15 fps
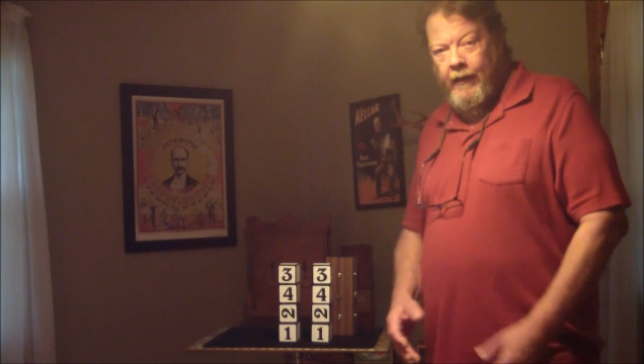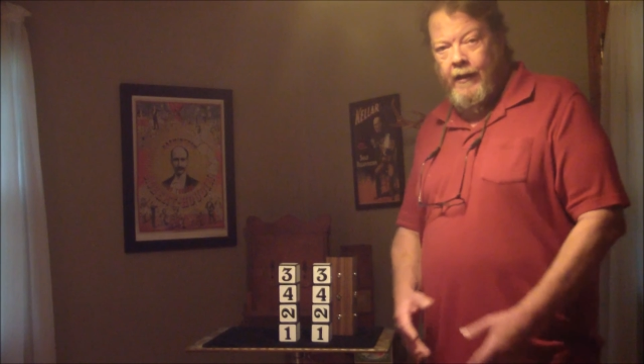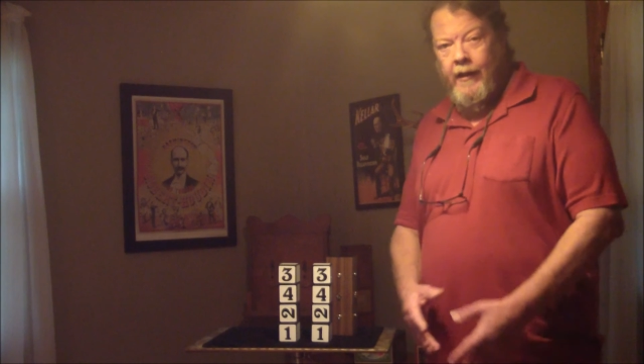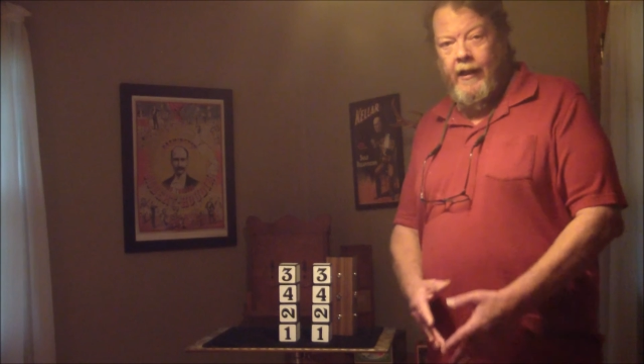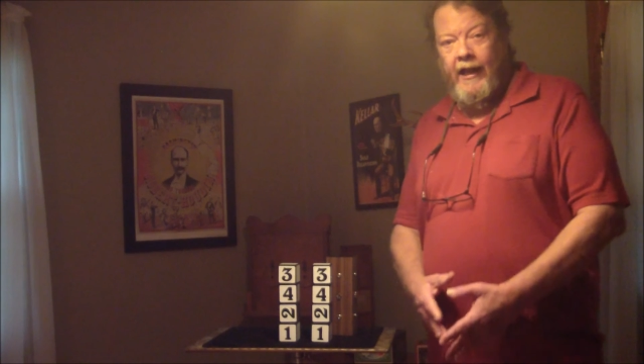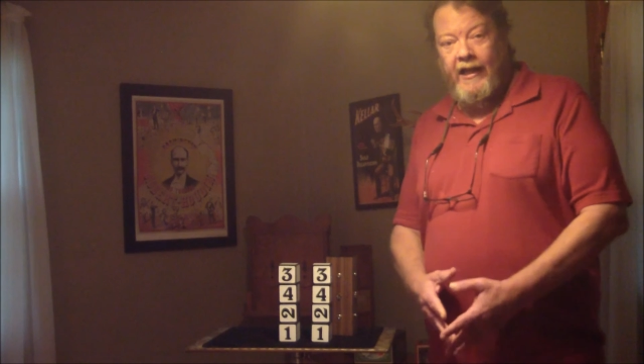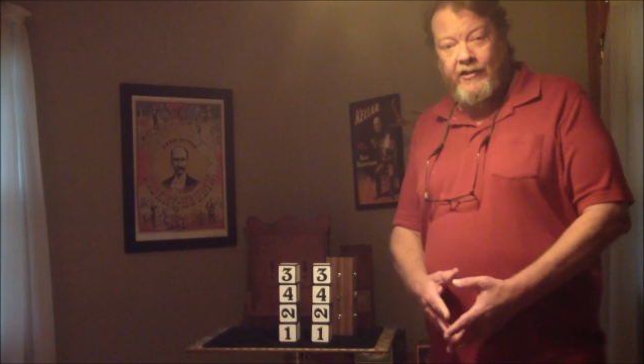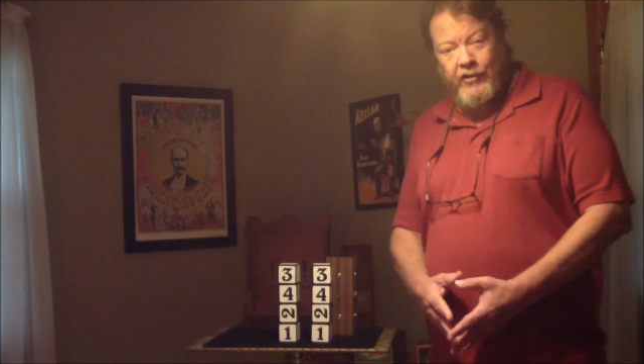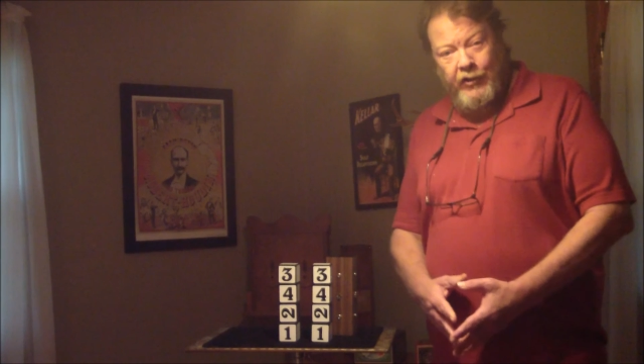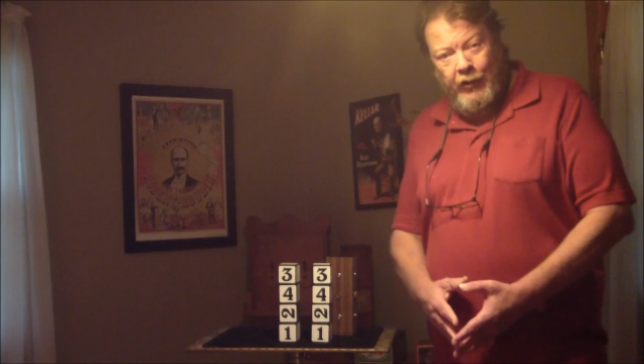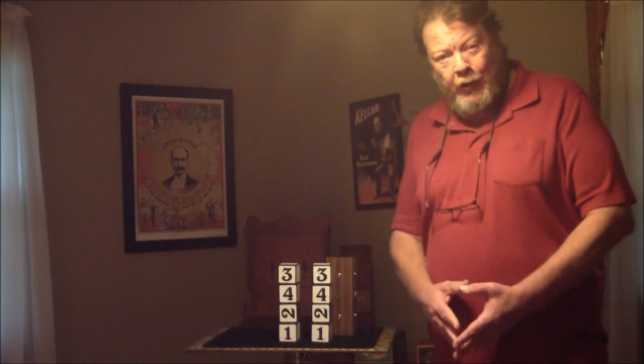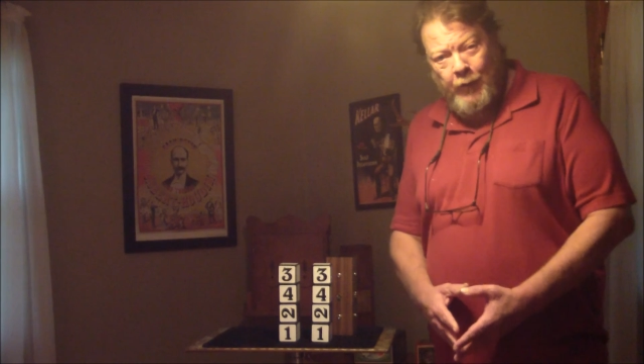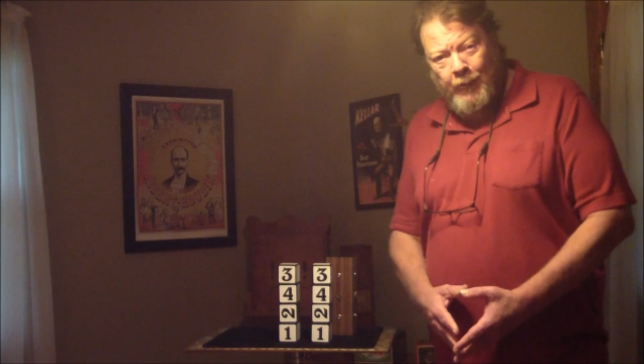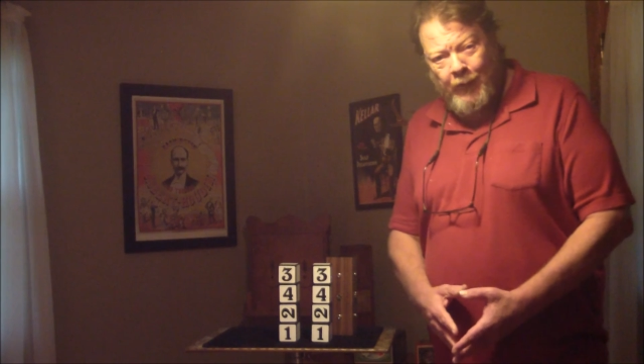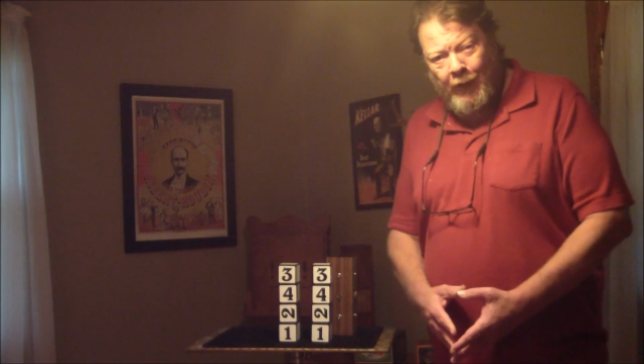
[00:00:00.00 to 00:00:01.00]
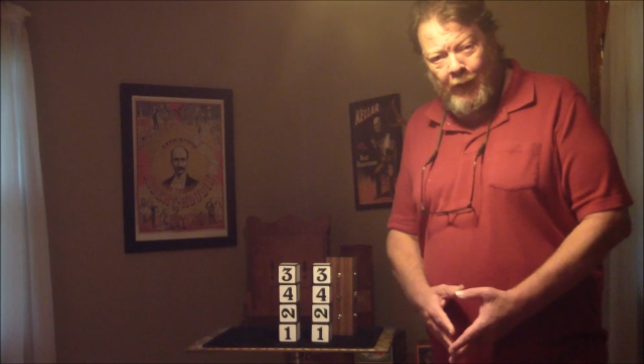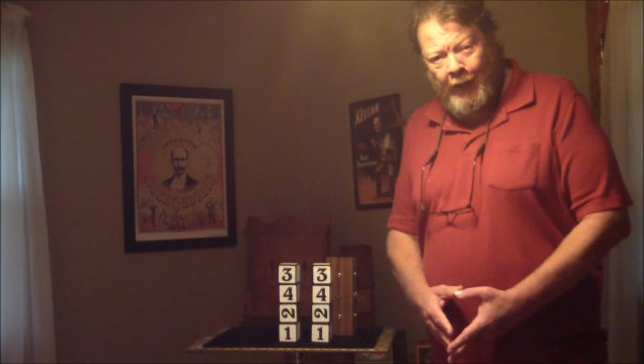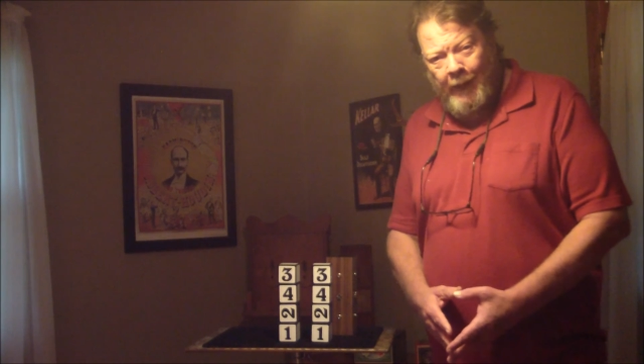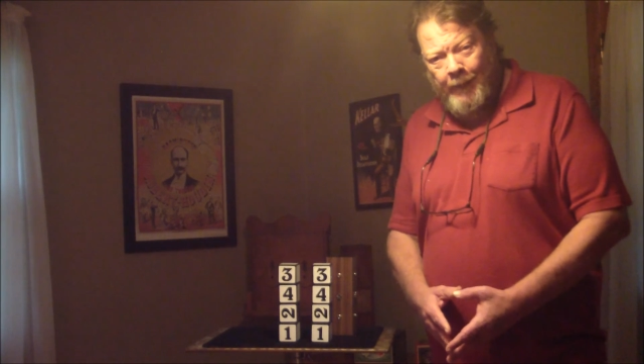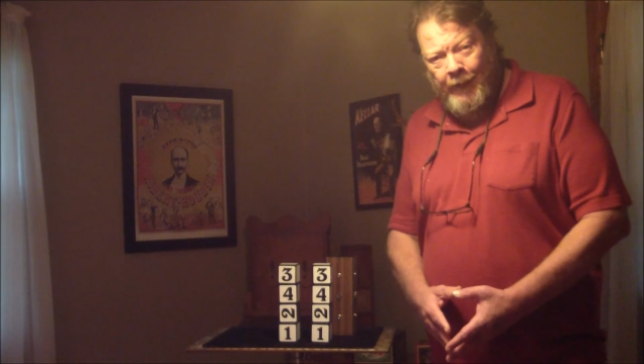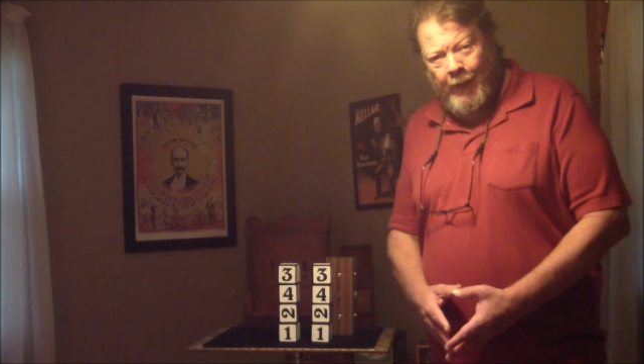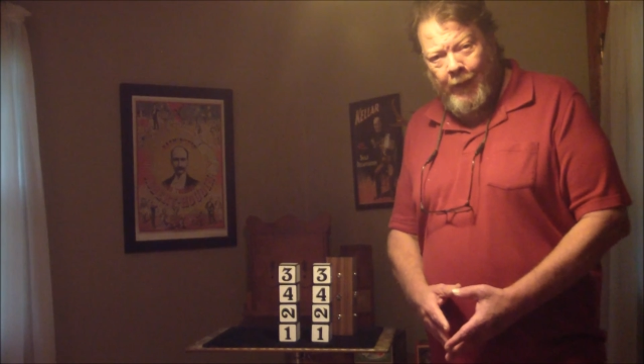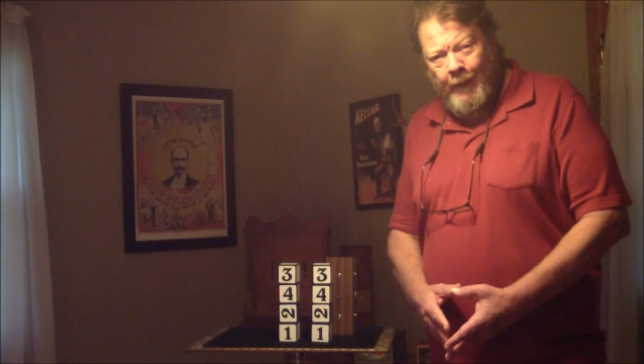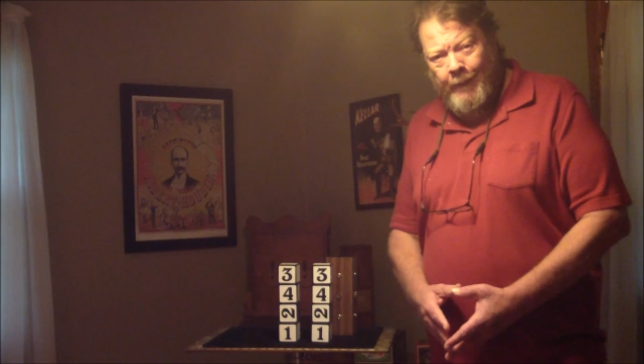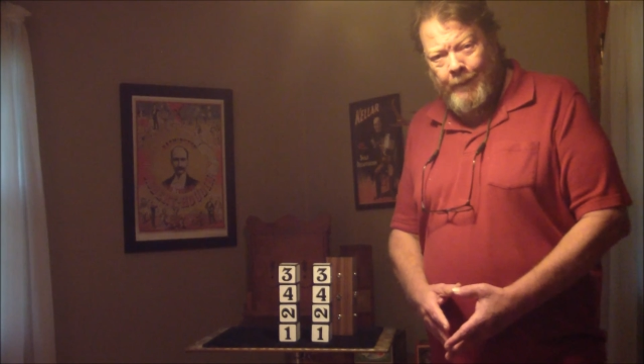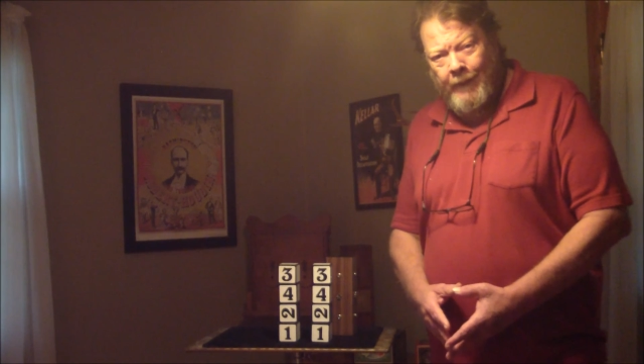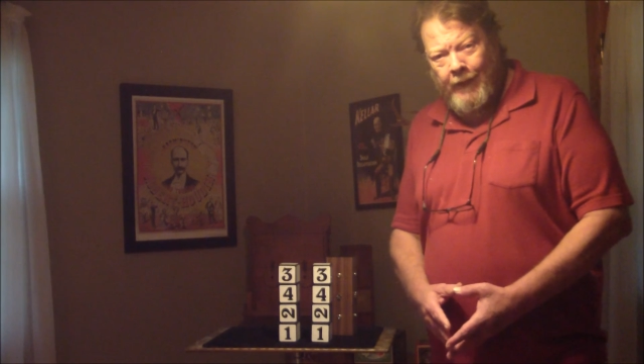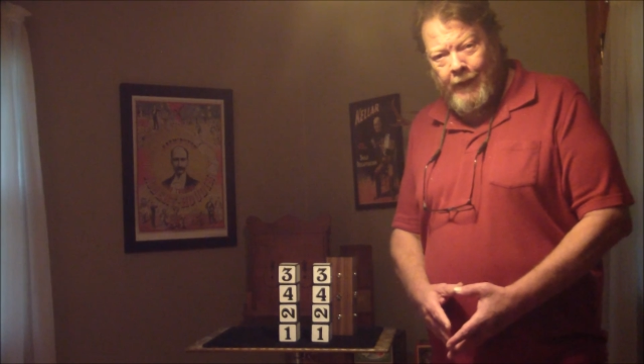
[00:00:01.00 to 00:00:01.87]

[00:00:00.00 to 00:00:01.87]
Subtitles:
That's the Cuber Libre.